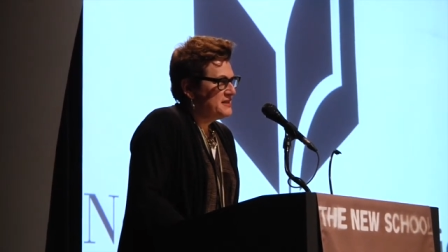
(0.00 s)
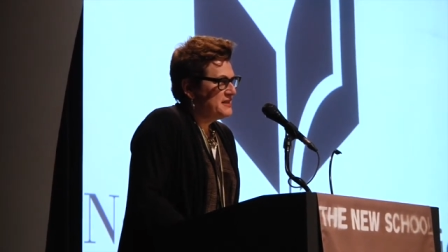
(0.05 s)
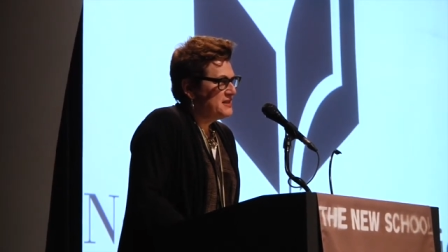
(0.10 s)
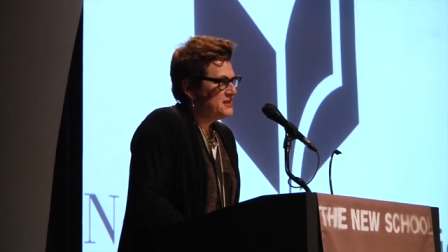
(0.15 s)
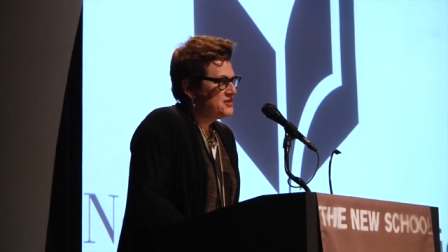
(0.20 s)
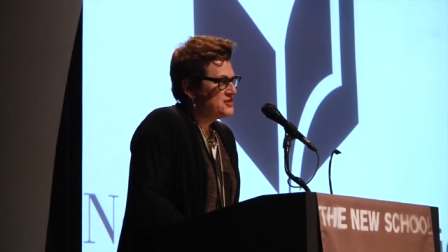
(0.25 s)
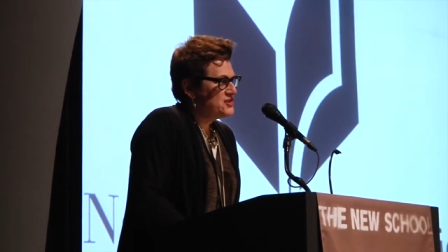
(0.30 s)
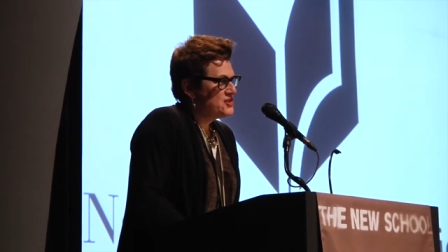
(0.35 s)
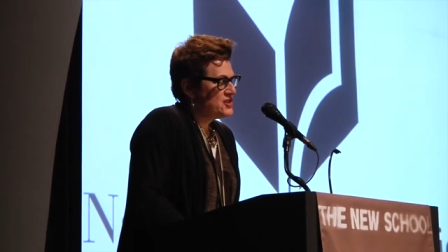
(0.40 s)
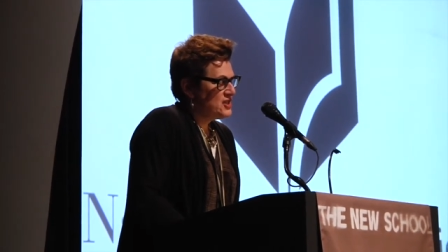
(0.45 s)
an
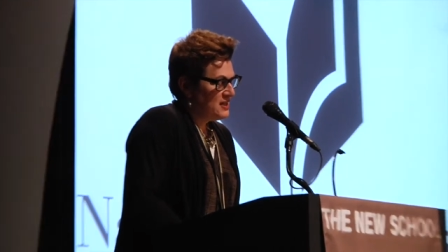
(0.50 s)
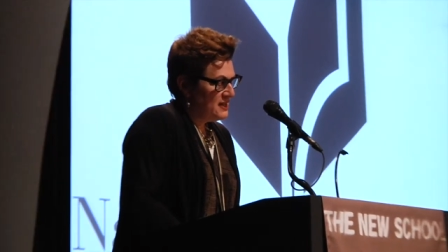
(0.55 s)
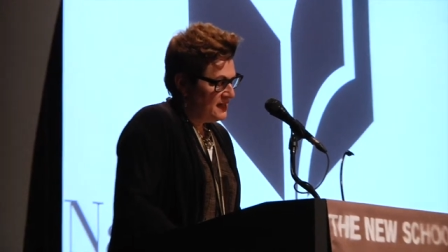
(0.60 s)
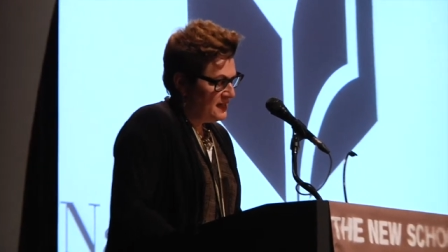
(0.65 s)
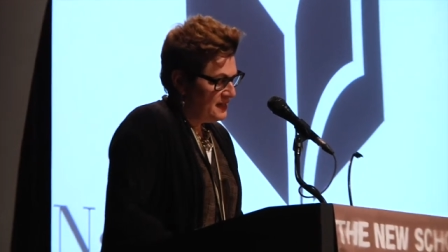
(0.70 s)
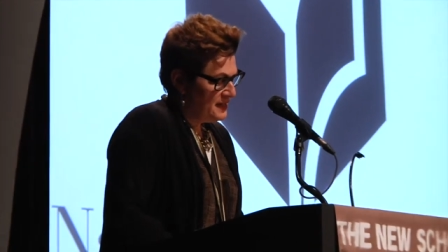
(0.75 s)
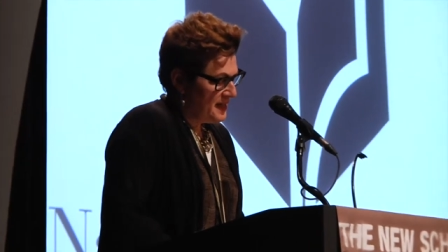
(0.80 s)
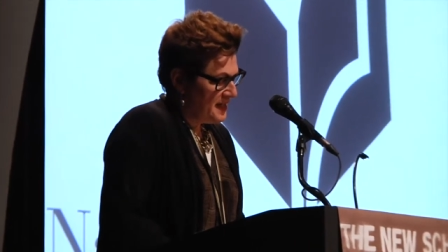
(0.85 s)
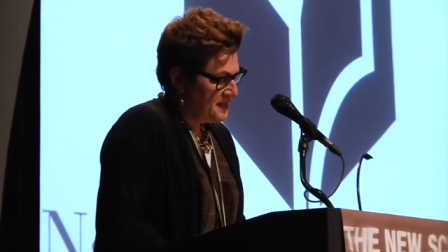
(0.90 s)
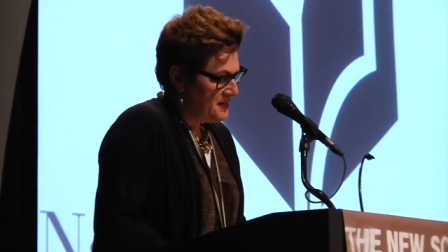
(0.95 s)
English
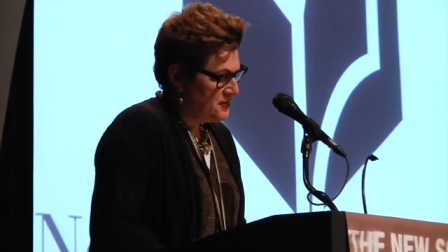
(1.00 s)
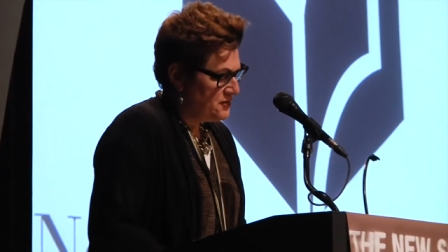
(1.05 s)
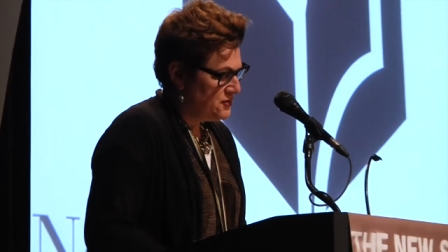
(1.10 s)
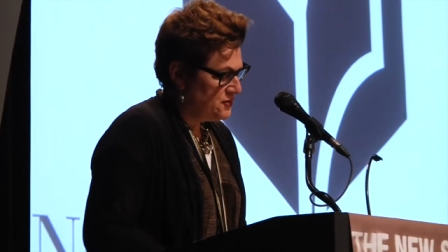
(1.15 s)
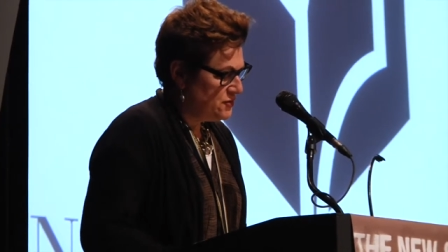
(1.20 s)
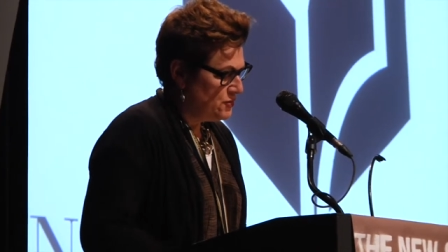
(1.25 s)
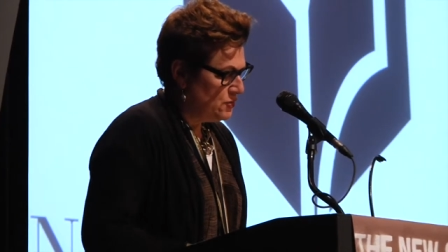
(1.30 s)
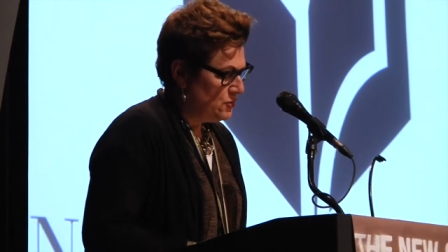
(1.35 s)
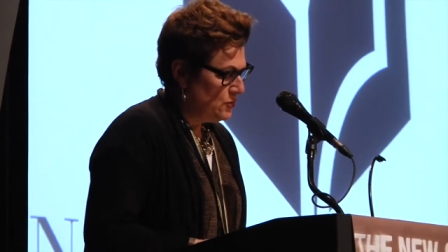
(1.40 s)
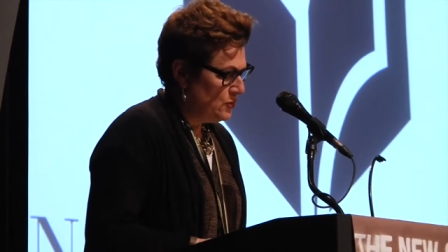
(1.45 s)
child, and a
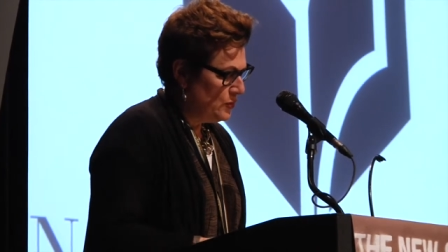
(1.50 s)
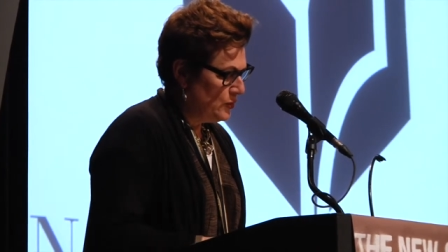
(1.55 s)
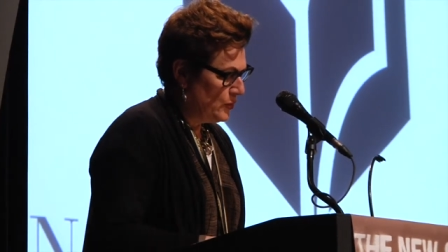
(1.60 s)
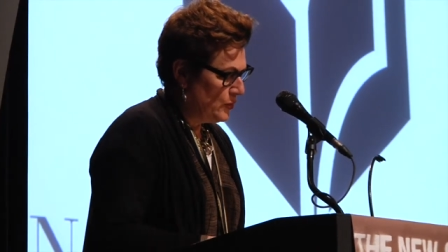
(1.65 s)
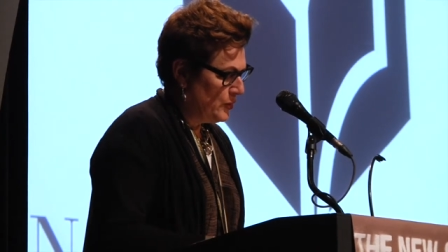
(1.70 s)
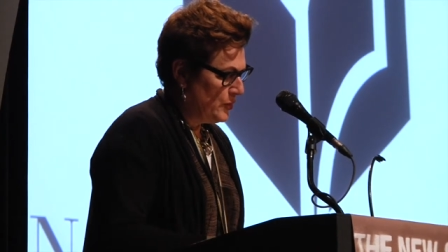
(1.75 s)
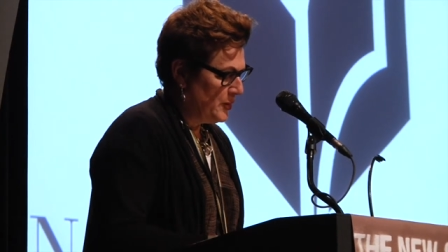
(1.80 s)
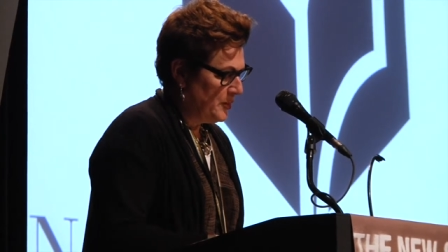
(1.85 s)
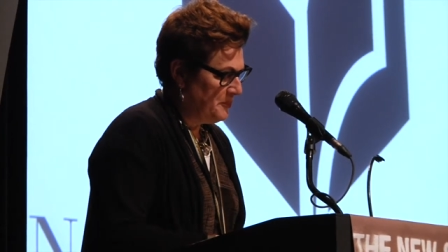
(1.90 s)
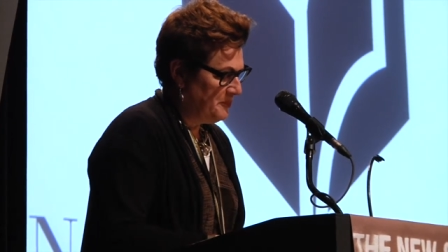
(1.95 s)

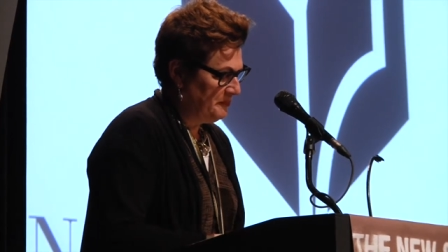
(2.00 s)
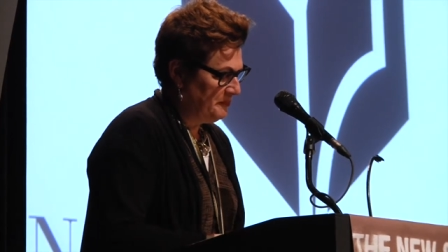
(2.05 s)
dog.